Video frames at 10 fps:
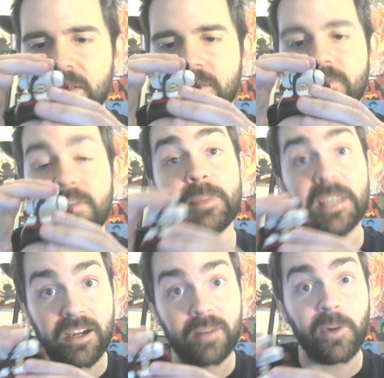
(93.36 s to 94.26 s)

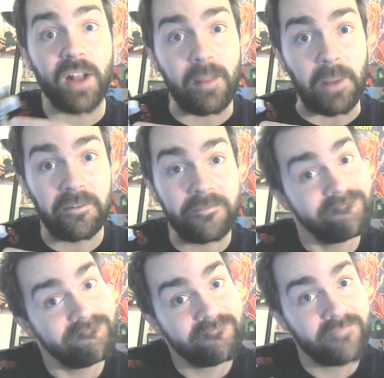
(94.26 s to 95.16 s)
Famicom ROB.
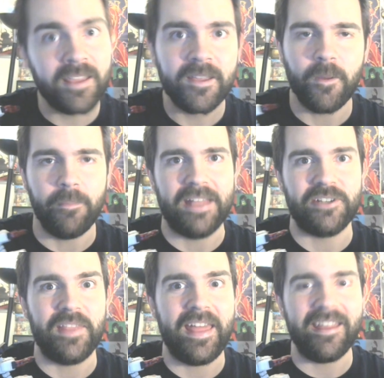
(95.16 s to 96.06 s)

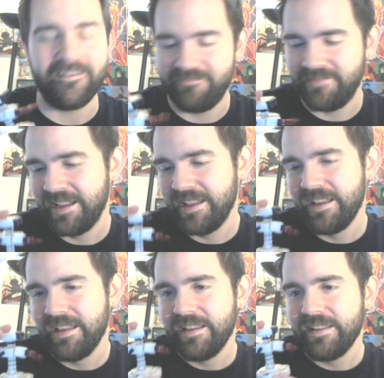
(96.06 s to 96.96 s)
Imagine that.
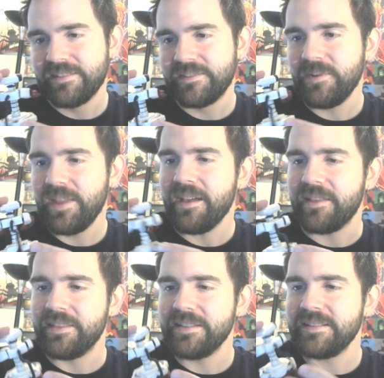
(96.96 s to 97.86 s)
So yeah,
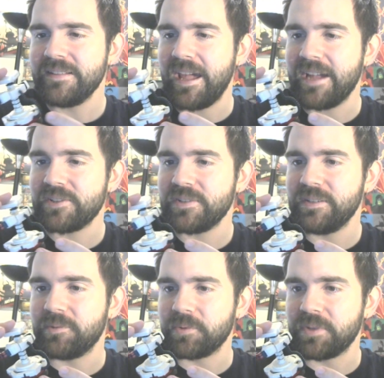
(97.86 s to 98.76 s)
this is
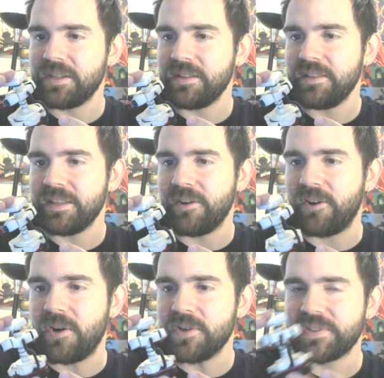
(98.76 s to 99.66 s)
actually really
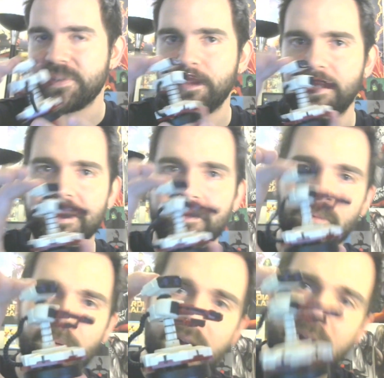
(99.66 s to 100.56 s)
awesome. Like,
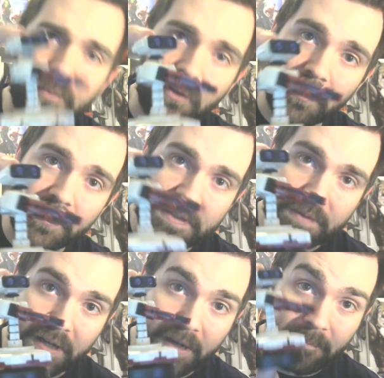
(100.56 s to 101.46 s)
ROB
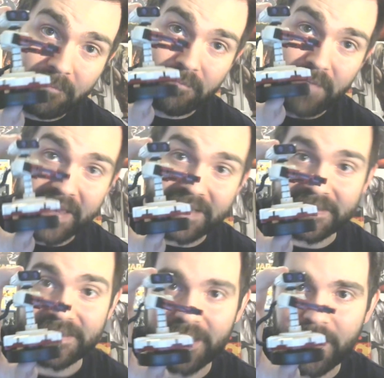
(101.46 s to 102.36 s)
looks
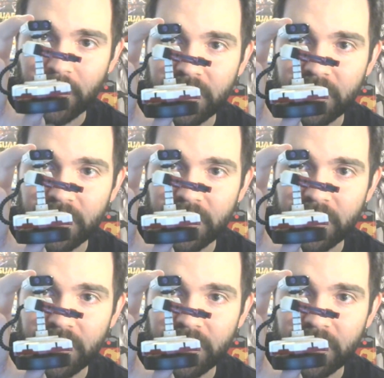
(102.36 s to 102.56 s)
amazing, I will